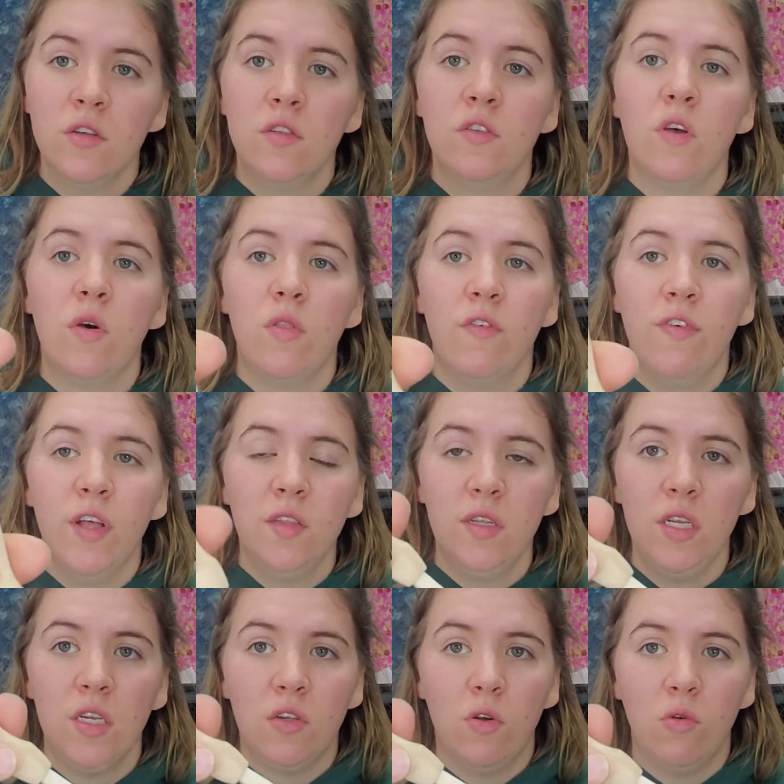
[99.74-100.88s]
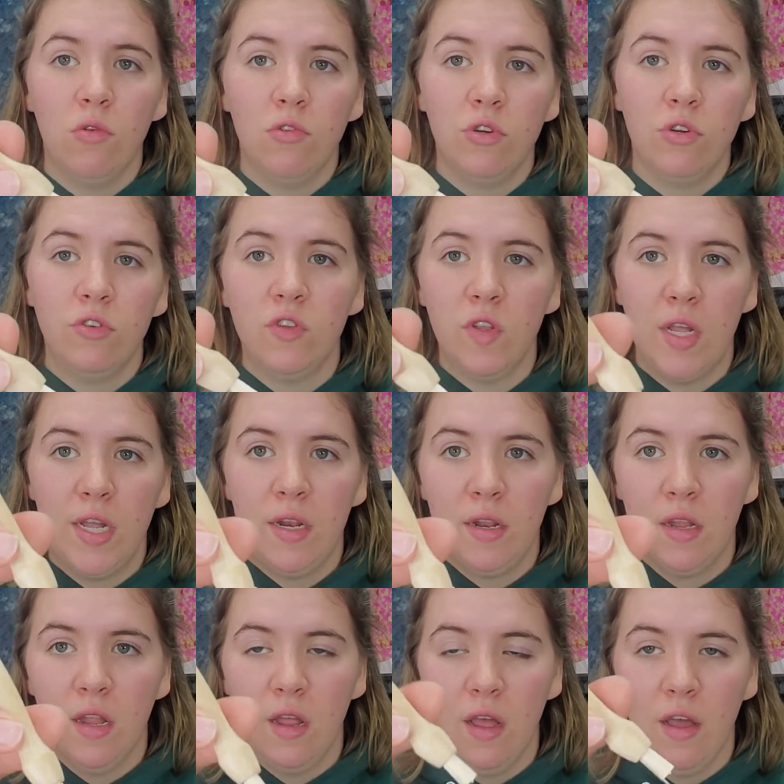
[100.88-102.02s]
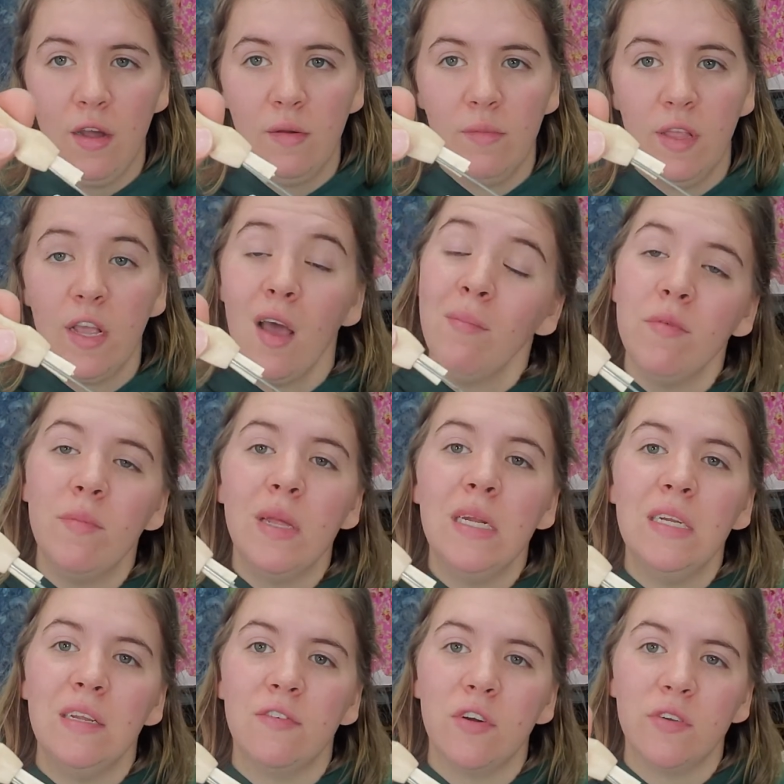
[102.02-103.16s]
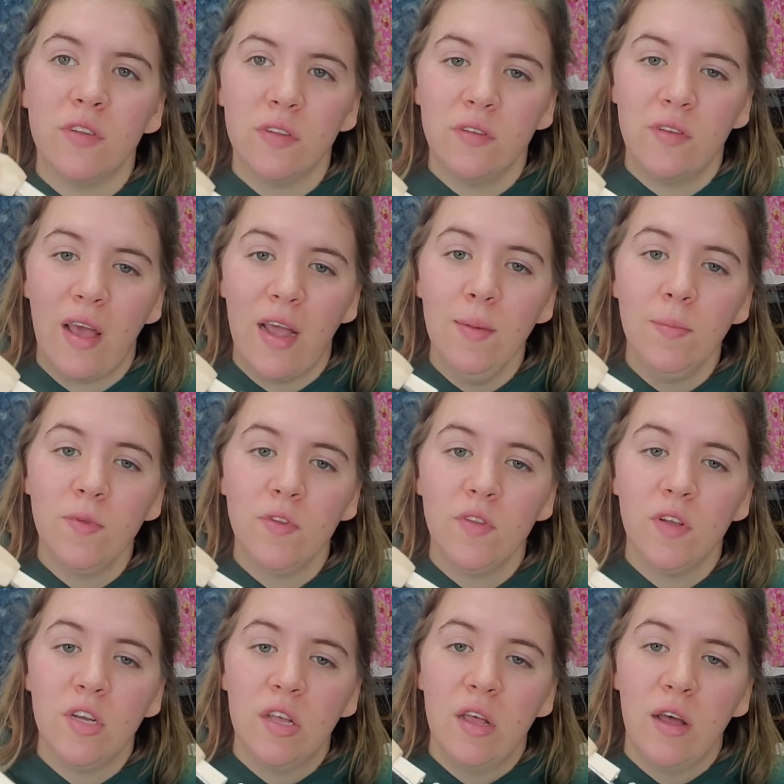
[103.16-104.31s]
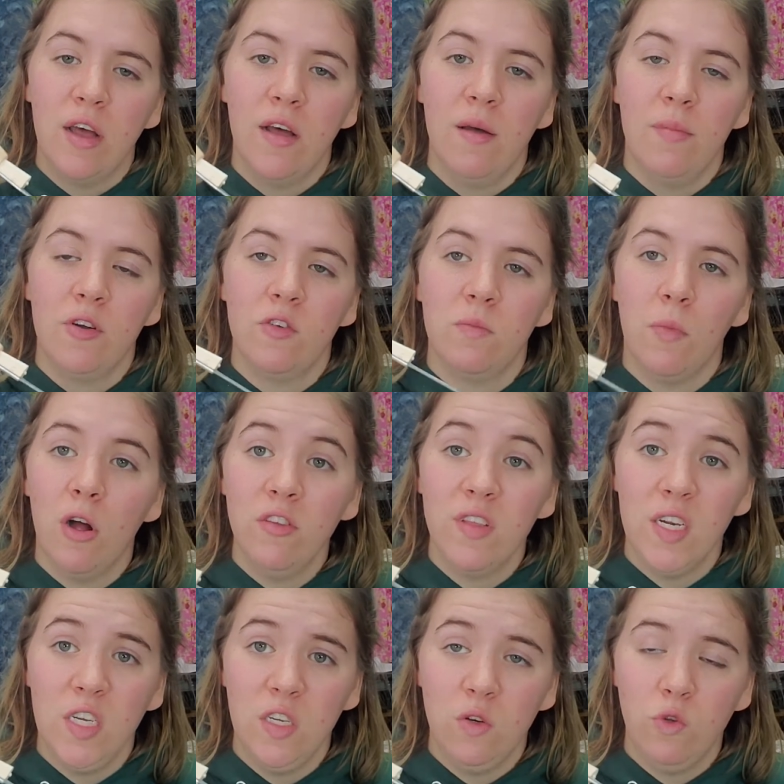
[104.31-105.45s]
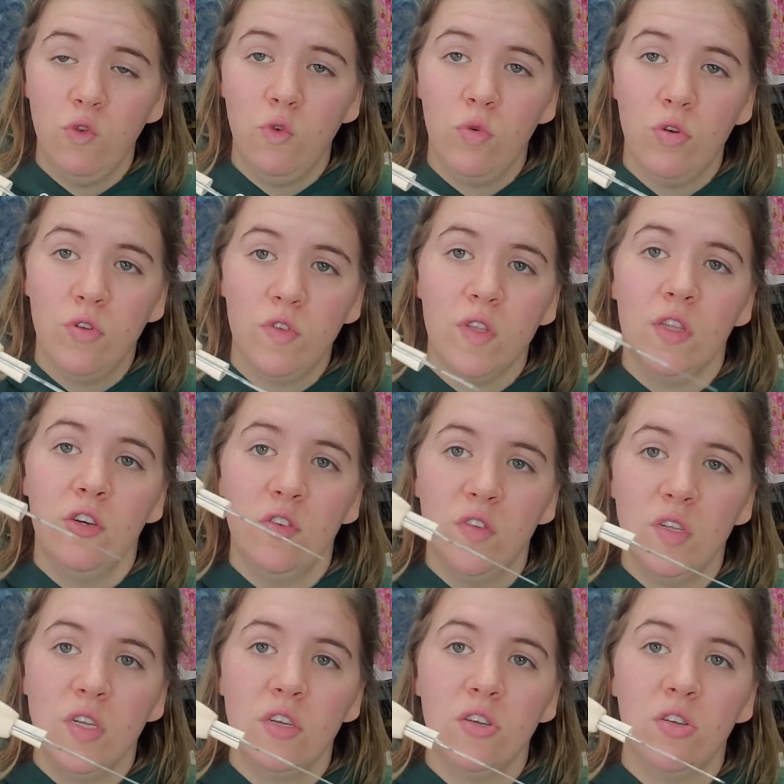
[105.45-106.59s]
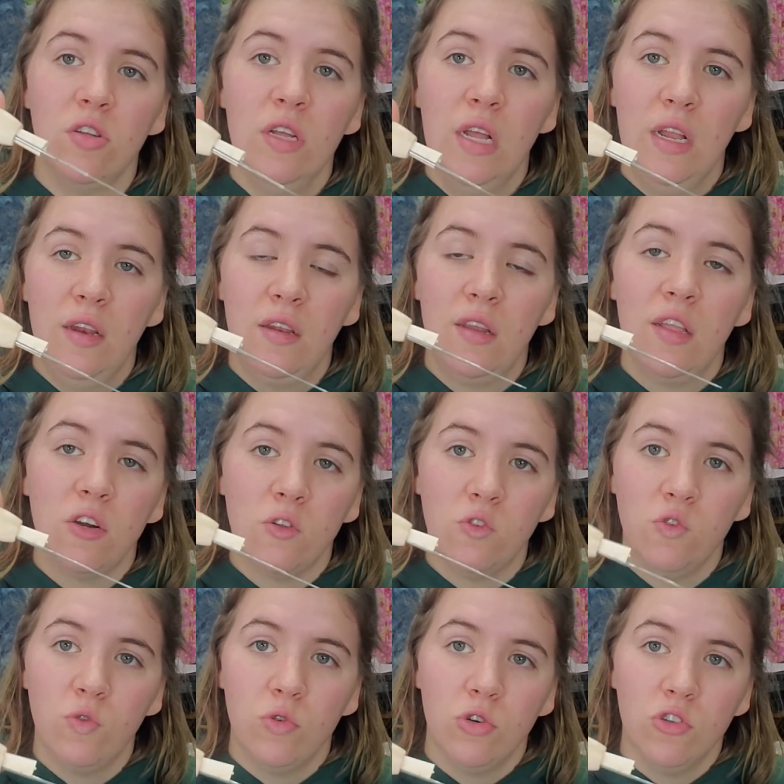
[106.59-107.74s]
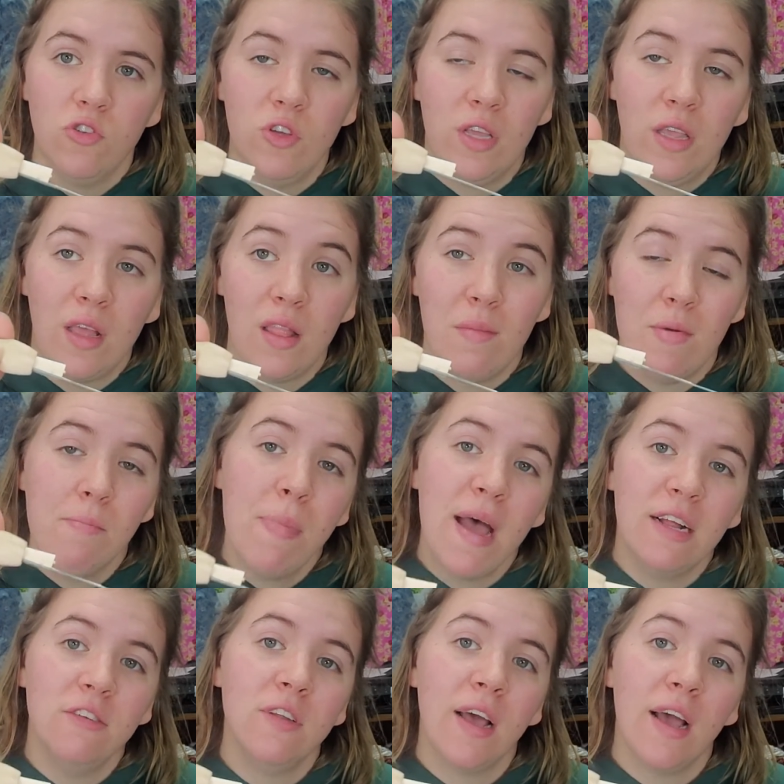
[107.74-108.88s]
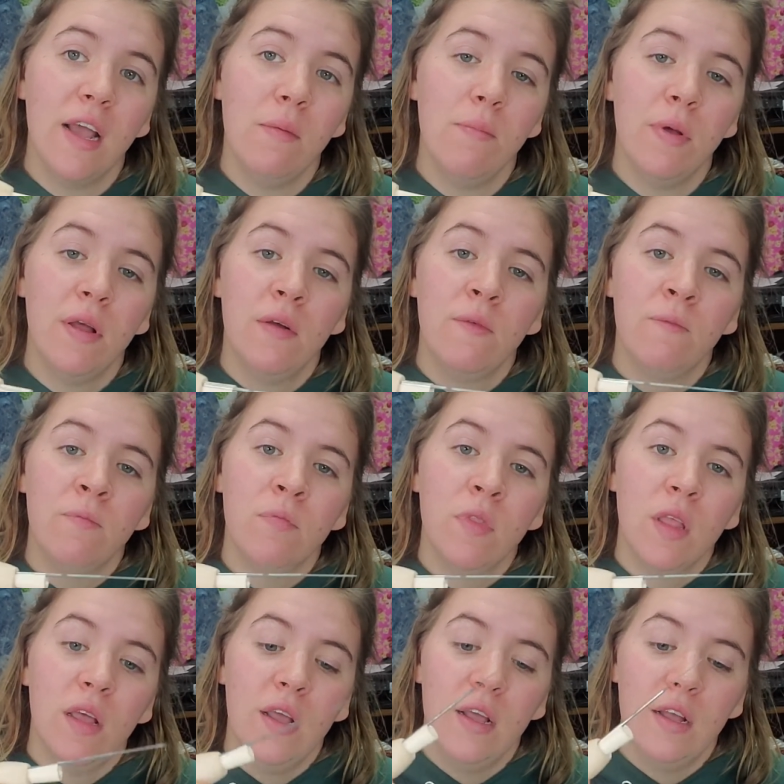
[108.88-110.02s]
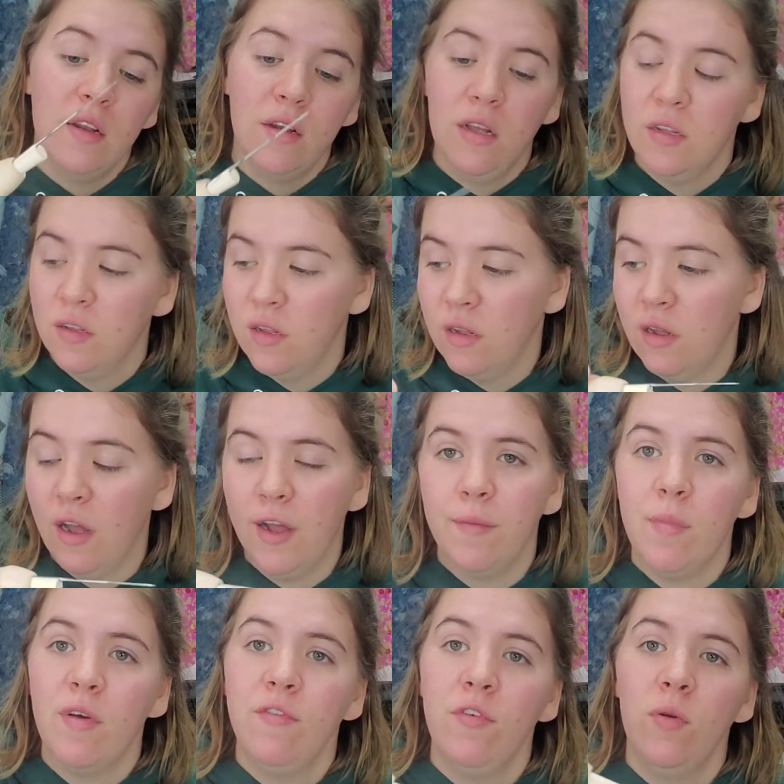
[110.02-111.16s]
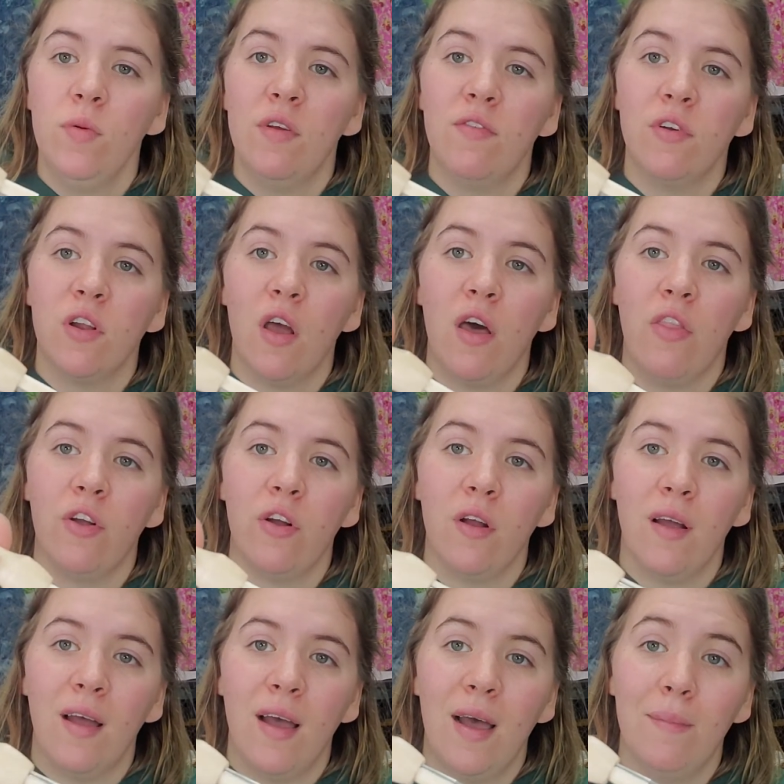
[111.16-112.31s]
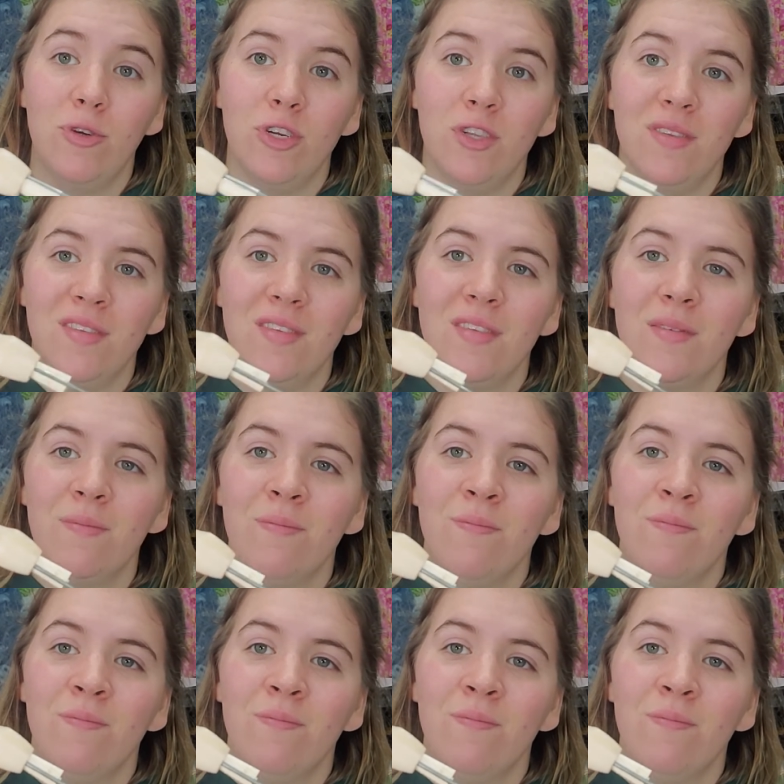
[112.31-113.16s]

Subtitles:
So the felting needle holders, and they come in many different types. There's multi-needle tools and there's single needle tools. You can get them in pen type and a few different other options.